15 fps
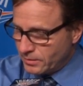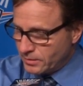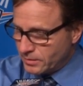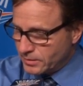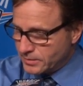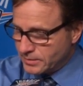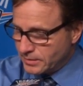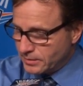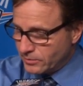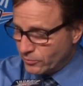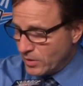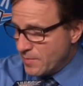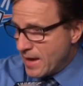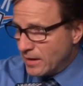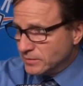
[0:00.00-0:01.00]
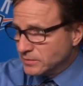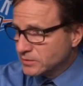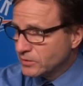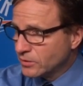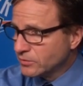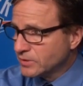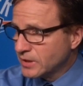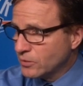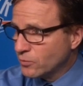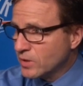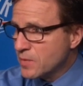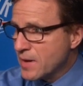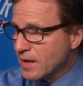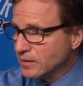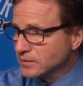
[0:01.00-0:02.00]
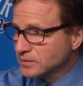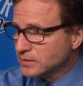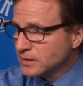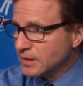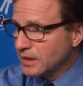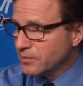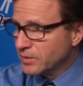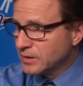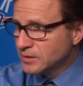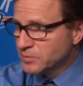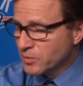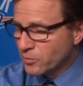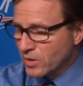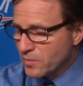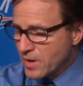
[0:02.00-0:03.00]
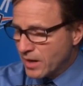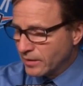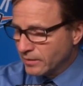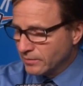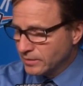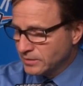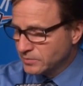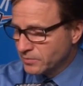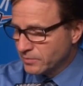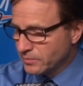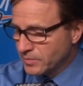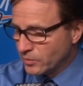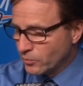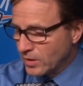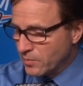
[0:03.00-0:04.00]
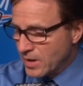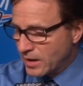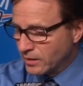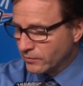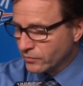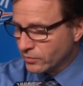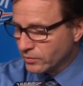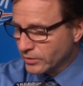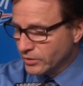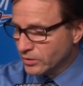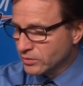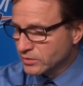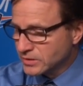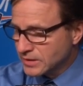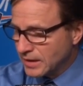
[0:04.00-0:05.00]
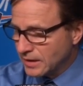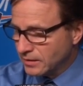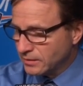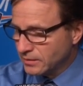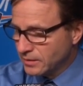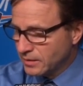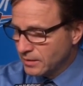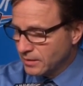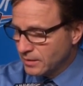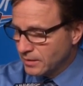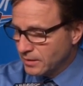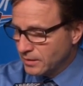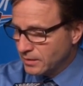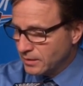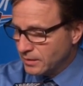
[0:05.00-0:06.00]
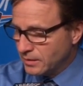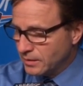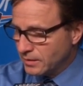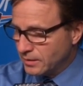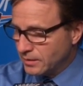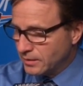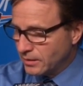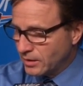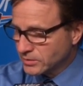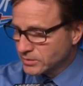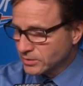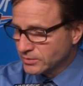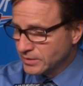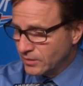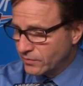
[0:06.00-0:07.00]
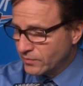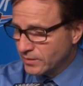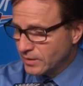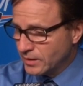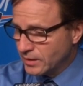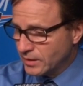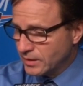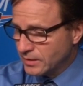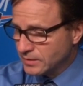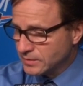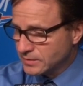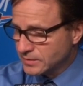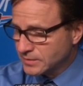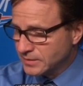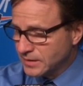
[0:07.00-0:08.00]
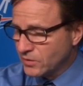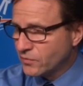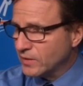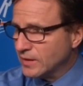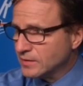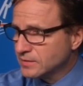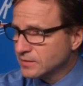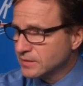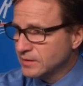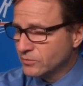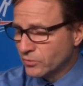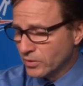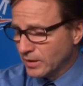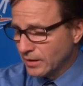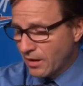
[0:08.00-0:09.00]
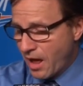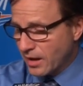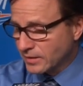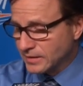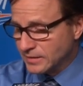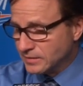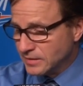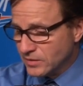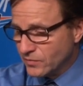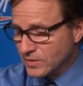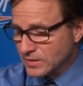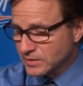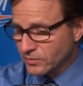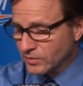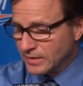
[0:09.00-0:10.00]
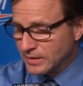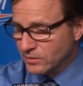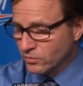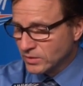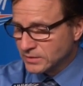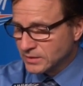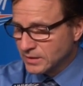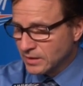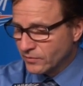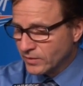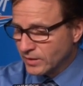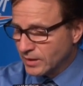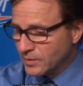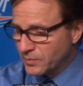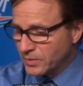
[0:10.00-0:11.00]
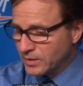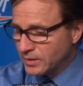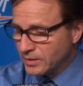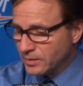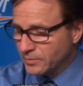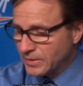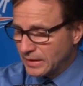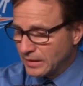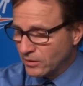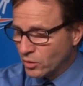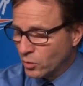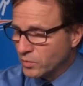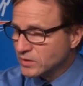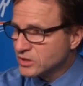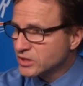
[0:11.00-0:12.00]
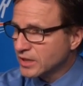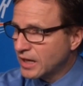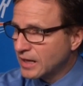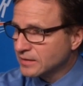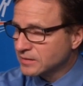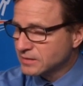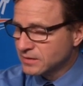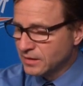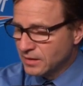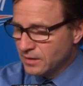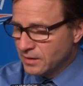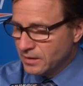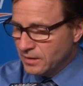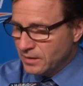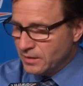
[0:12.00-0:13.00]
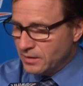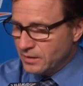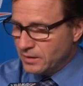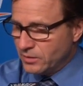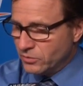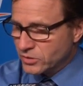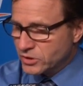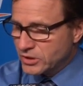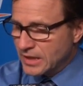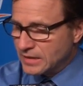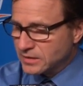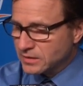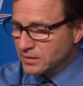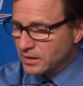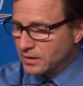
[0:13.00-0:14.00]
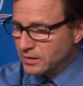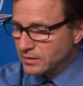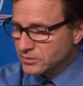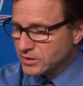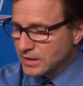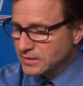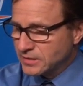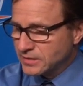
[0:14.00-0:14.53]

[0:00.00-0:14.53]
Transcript: His rebounds, 13 rebounds tonight, but he's been rebounding. He's been rebounding for years now. His defense. He really locked in defensively. He wasn't giving up any open shots. He was chasing their